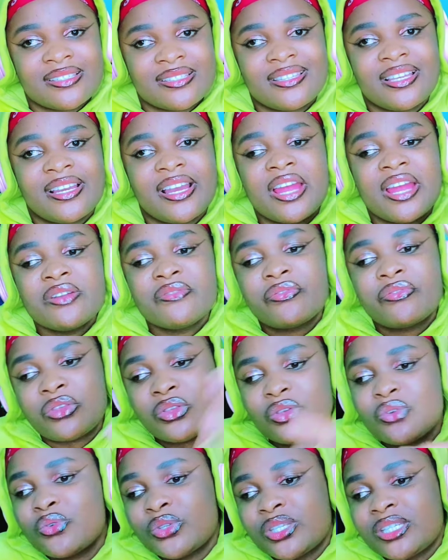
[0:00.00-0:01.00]
they kind of
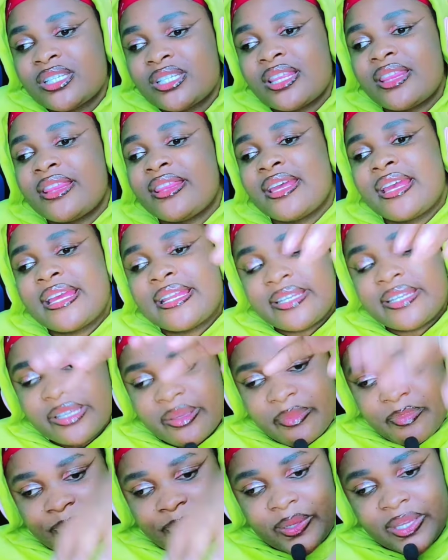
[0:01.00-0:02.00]
used the
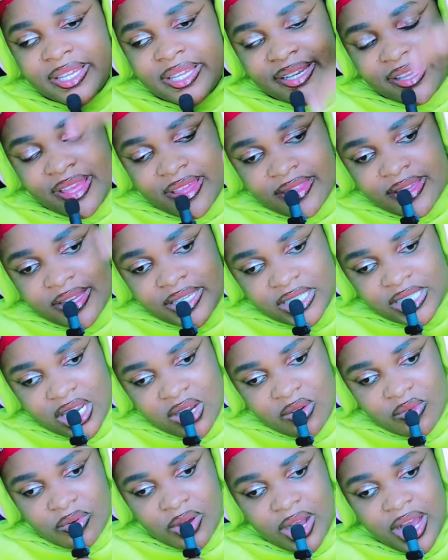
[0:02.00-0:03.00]
DP Rigathi
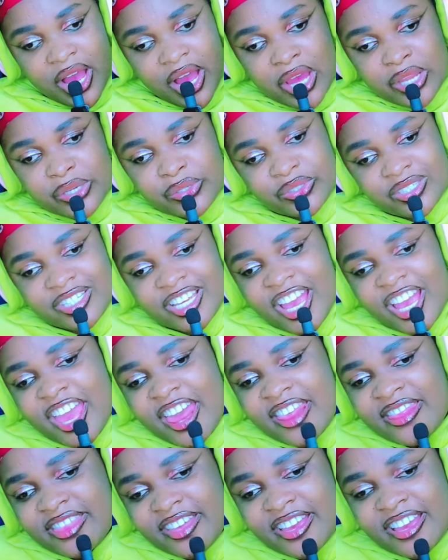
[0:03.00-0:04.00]
Gachagua to
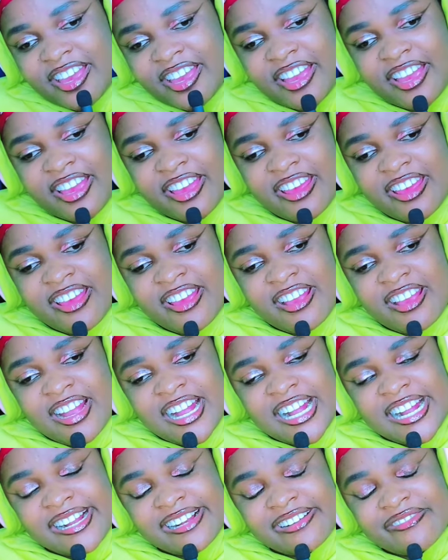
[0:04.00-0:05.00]
gain the
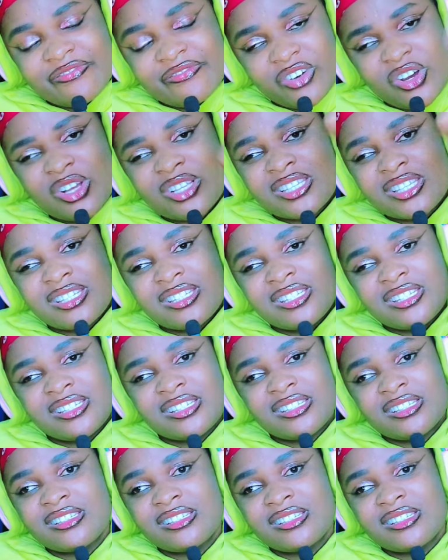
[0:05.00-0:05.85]
votes